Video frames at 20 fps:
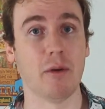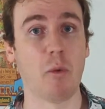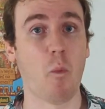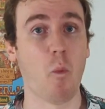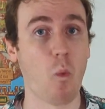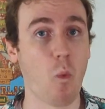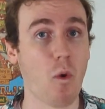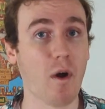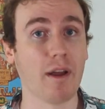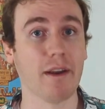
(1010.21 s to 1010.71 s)

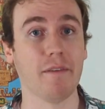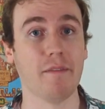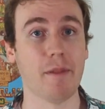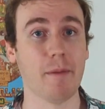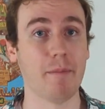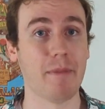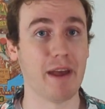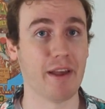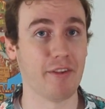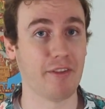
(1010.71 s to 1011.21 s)
one of the
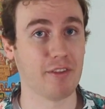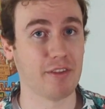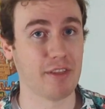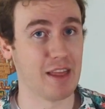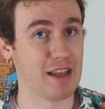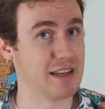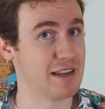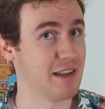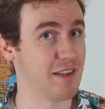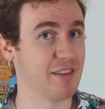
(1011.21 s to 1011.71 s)
best
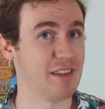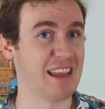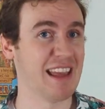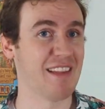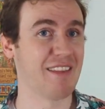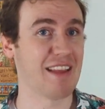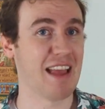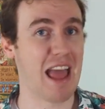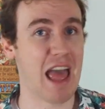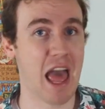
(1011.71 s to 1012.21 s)
that Disney
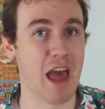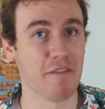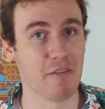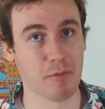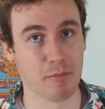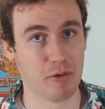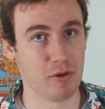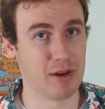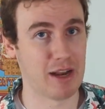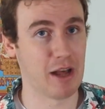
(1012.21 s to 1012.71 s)
has ever
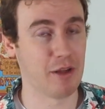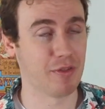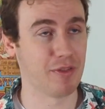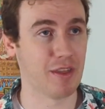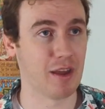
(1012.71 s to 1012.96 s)
put out